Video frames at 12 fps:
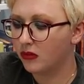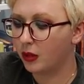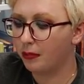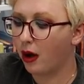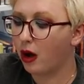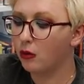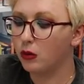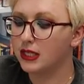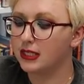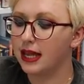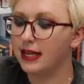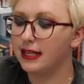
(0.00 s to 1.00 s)
The paw
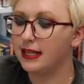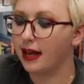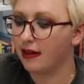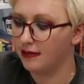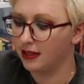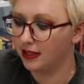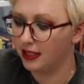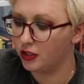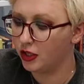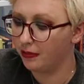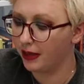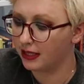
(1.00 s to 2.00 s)
was definitely
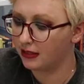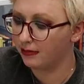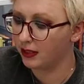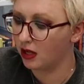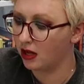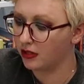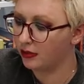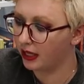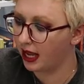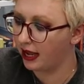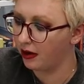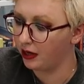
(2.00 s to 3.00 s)
too big to belong to a
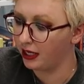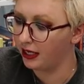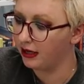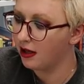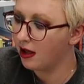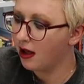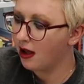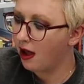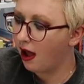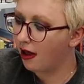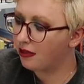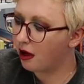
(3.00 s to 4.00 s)
coyote.
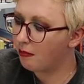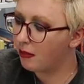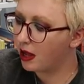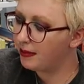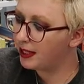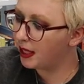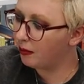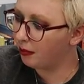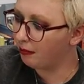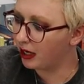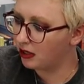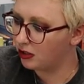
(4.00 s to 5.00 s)
I thought maybe they
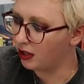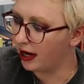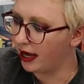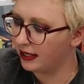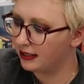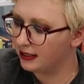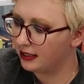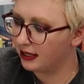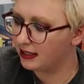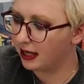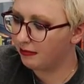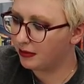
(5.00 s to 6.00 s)
were bear tracks,
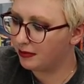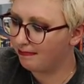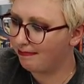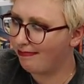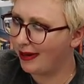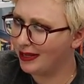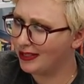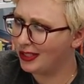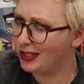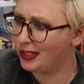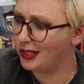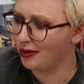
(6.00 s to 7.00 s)
except
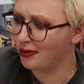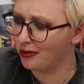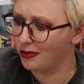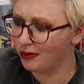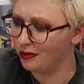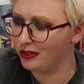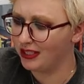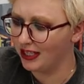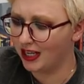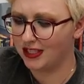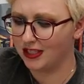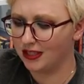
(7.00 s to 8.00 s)
bears don't cruise the
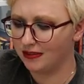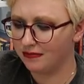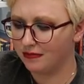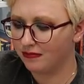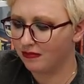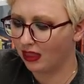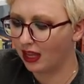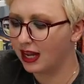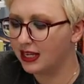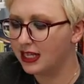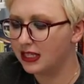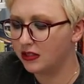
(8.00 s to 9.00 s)
desert.
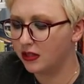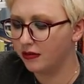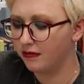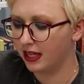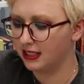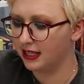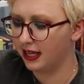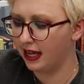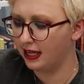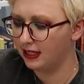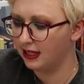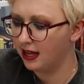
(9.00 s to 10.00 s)
I kneeled to
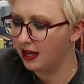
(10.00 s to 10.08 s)
investigate.